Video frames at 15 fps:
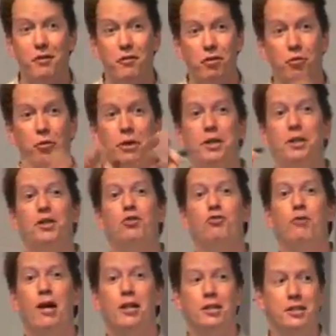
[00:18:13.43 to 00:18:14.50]
of the real
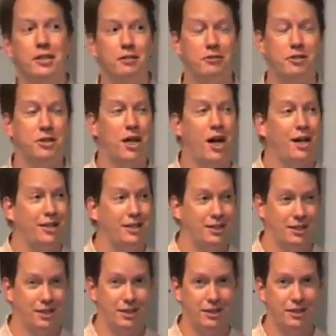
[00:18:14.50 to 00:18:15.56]
relative
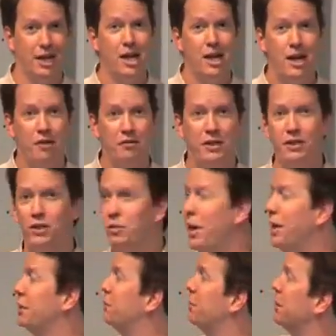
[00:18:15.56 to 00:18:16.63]
sizes of these
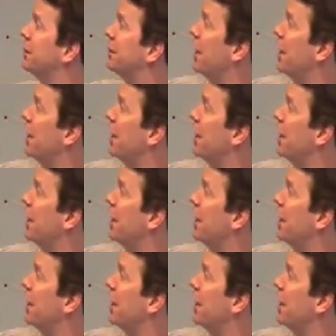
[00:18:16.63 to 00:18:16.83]
arrangements.